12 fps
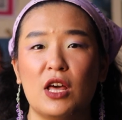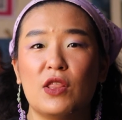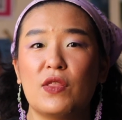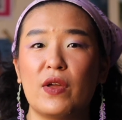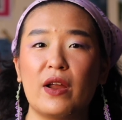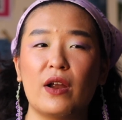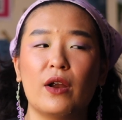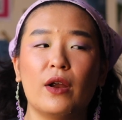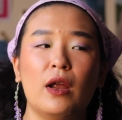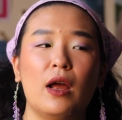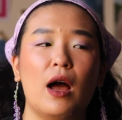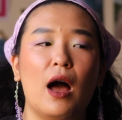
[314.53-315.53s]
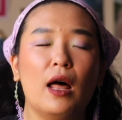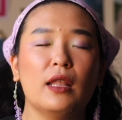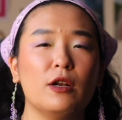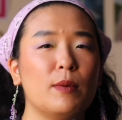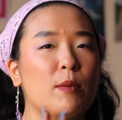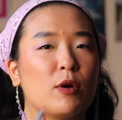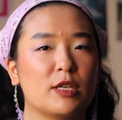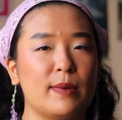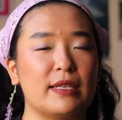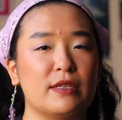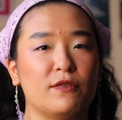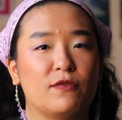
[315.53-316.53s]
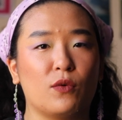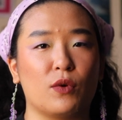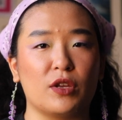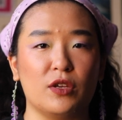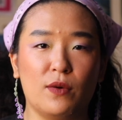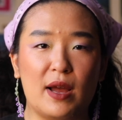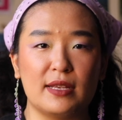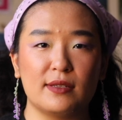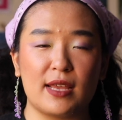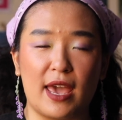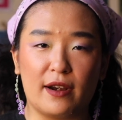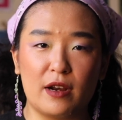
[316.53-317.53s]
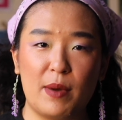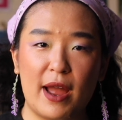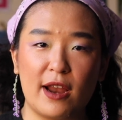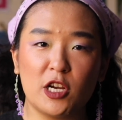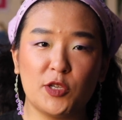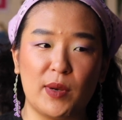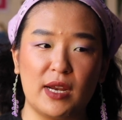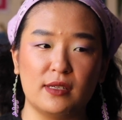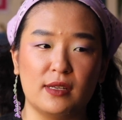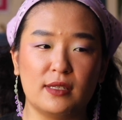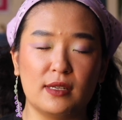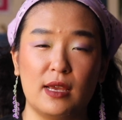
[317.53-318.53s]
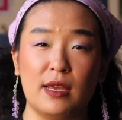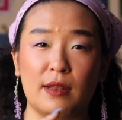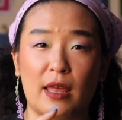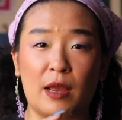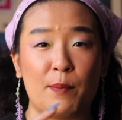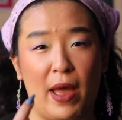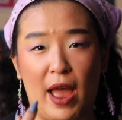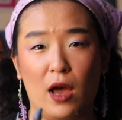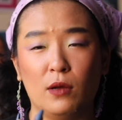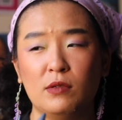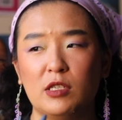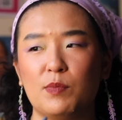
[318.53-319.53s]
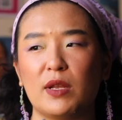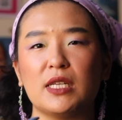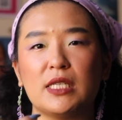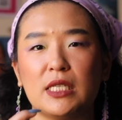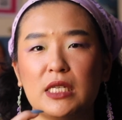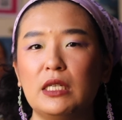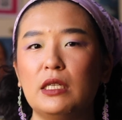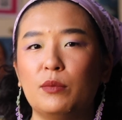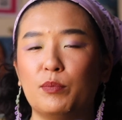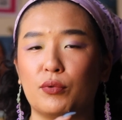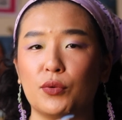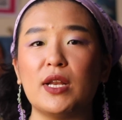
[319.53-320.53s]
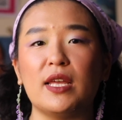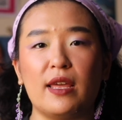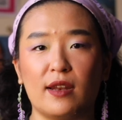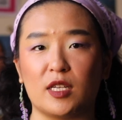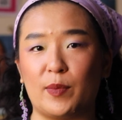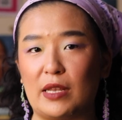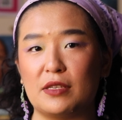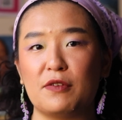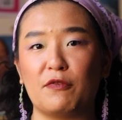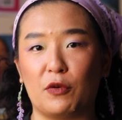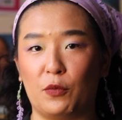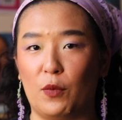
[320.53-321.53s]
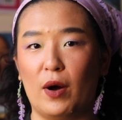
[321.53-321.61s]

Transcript: they're a little bit more expensive for US Canada buyers because it's in like pounds, but it's still pretty inexpensive for